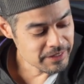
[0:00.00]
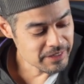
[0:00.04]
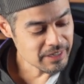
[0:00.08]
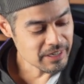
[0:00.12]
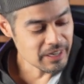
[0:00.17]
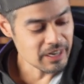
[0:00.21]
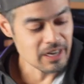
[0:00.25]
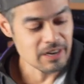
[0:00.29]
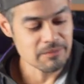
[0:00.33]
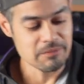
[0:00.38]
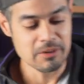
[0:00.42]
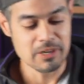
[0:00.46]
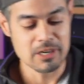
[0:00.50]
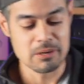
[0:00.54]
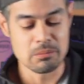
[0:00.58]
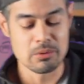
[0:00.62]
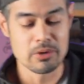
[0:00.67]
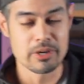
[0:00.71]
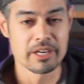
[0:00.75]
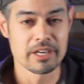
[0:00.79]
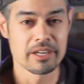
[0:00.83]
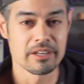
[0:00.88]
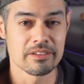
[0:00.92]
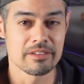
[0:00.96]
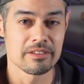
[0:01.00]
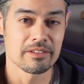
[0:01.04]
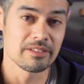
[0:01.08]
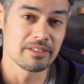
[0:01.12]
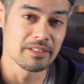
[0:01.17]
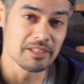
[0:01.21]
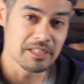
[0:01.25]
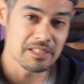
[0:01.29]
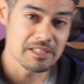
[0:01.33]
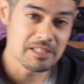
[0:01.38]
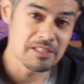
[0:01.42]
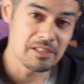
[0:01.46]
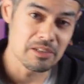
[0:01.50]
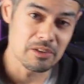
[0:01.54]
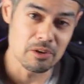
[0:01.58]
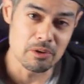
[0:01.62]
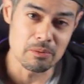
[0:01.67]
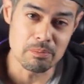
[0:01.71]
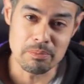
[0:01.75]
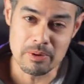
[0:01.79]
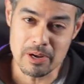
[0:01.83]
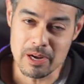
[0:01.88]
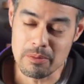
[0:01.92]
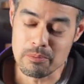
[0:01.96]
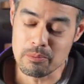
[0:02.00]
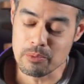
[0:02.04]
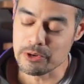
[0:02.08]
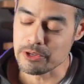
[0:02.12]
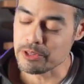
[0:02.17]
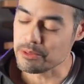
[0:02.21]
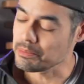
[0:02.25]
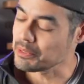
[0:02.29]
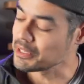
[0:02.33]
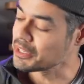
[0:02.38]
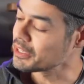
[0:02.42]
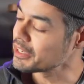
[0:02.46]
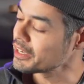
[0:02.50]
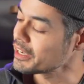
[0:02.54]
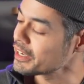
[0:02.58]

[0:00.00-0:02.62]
I'm gonna bring this little pump with me.